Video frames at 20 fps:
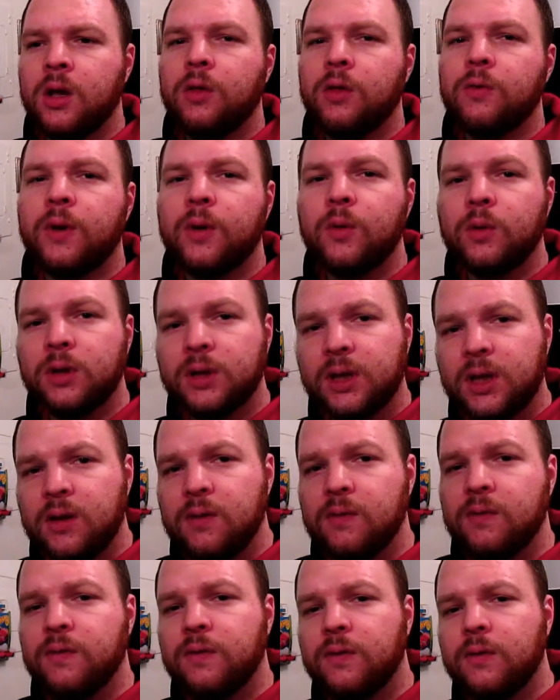3 will
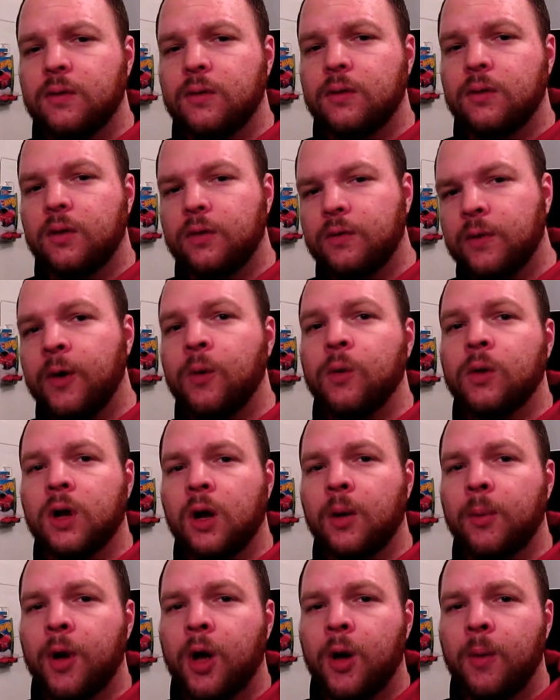leave, 3 will
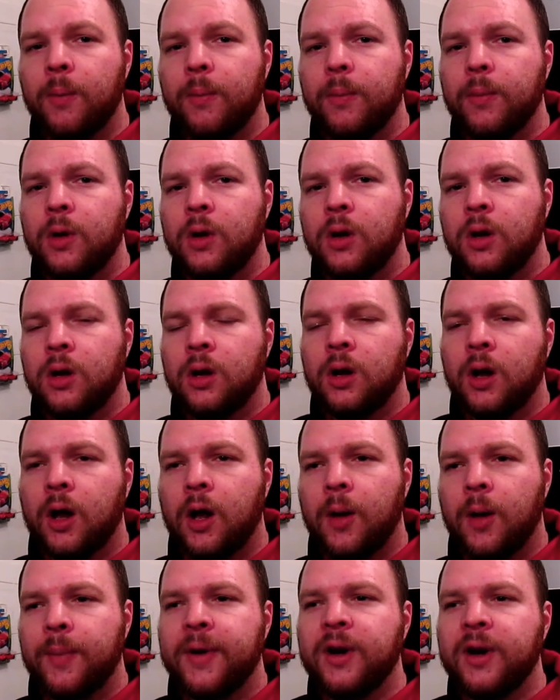come up,
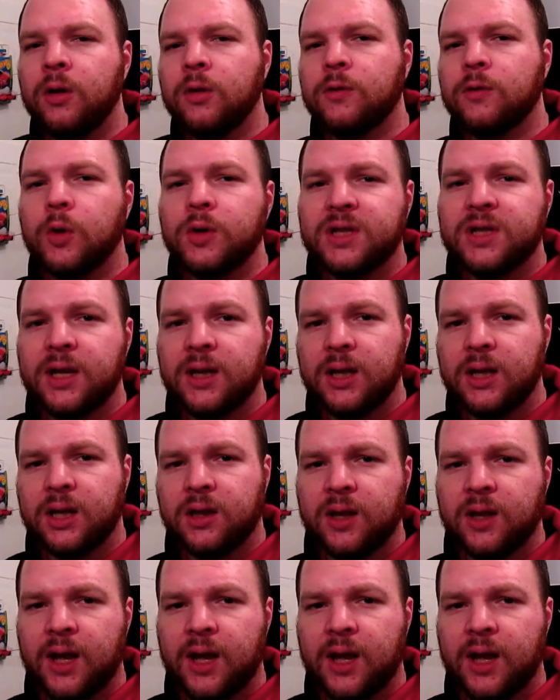and it'll rotate like